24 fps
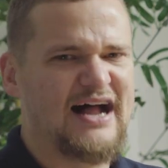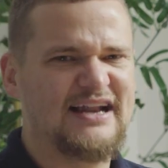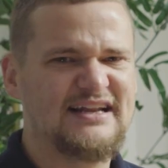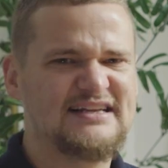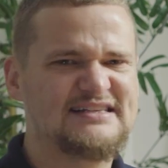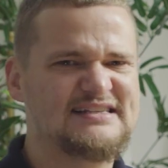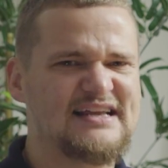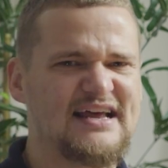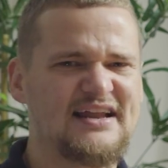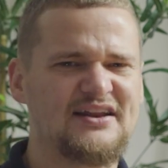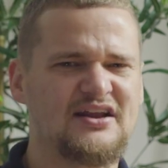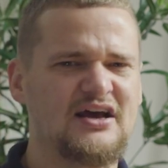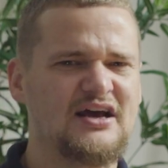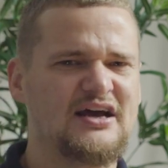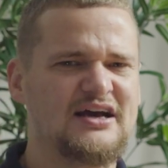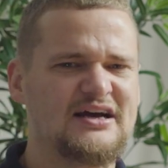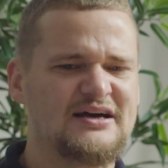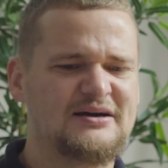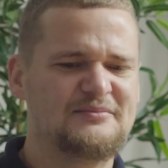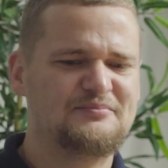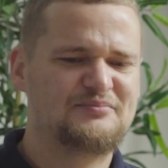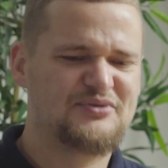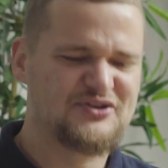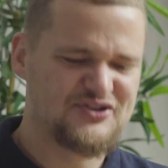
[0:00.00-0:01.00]
And he said,
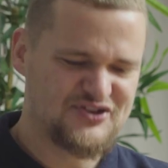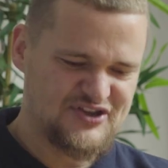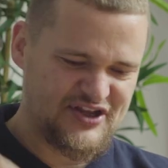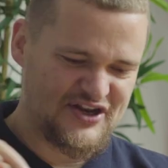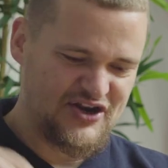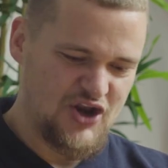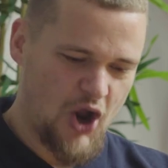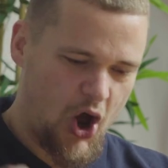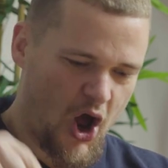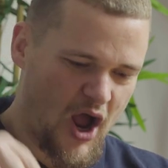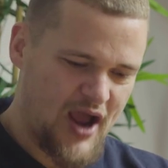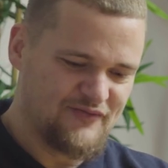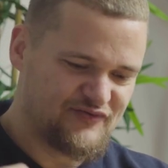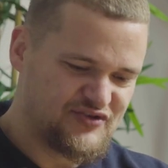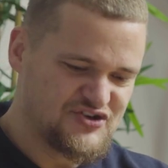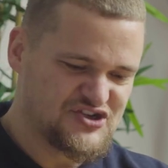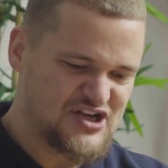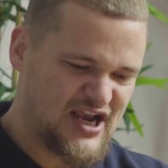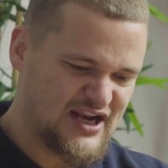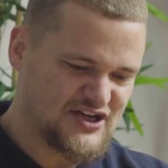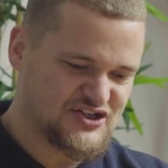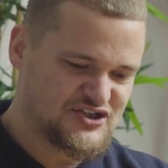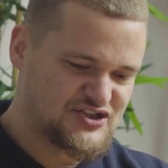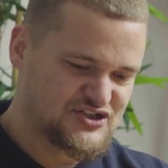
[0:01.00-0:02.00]
but the 9
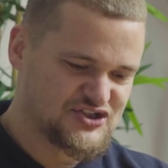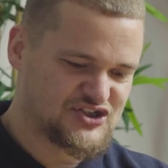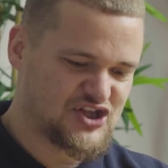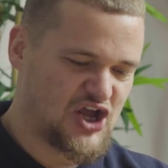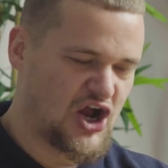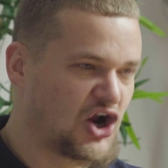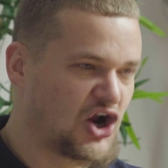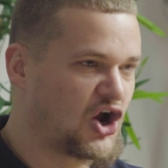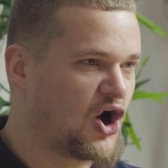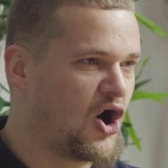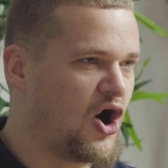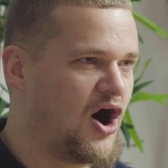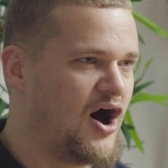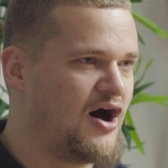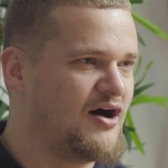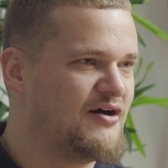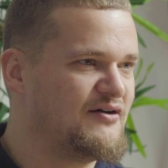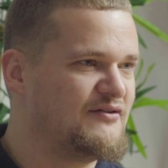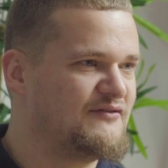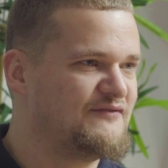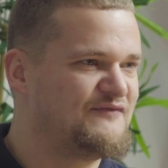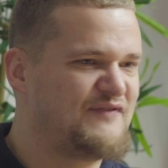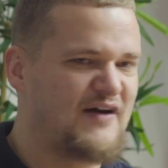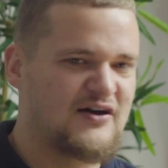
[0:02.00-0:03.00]
rejections got
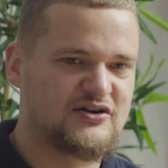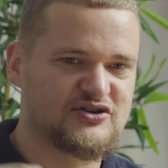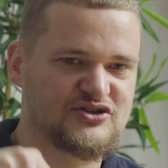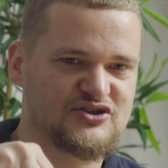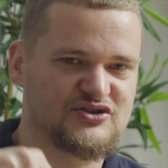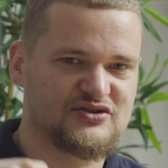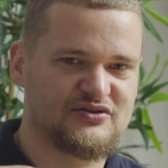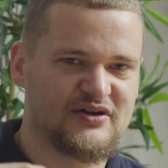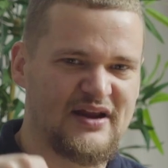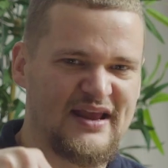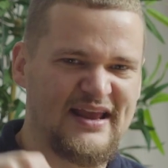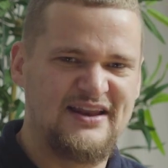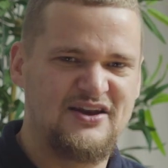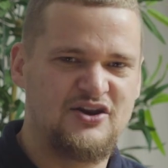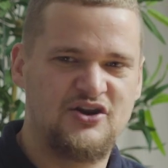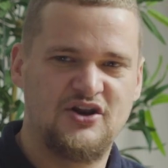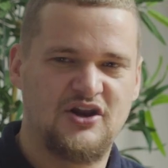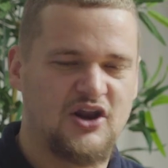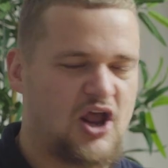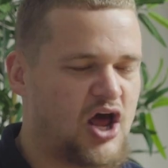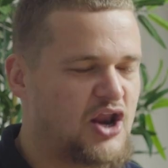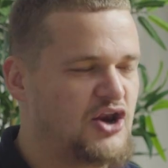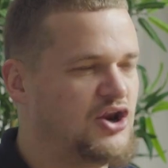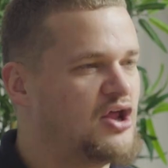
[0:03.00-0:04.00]
felt
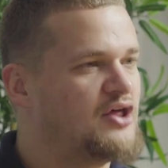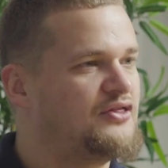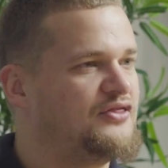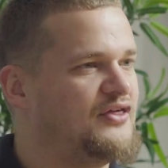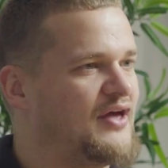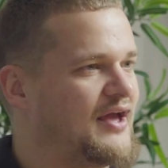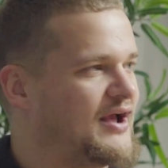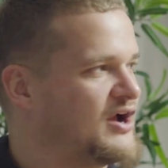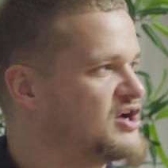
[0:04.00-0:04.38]
like nothing.